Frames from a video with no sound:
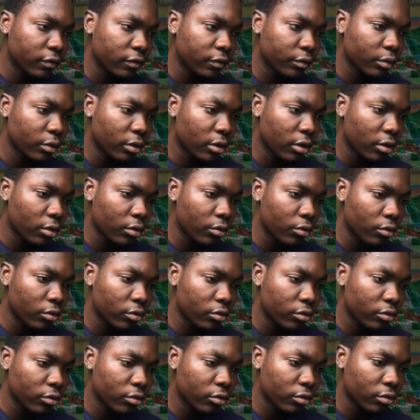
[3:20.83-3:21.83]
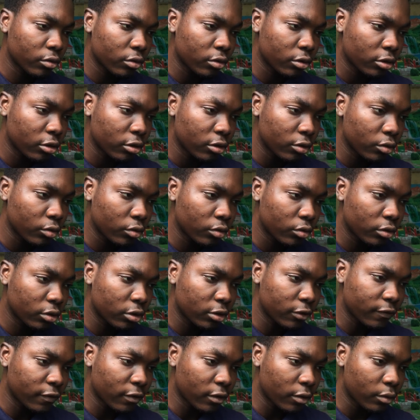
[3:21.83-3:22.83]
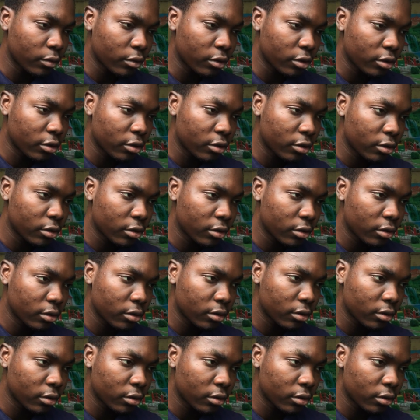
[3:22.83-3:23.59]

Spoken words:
whether or not they host giveaways.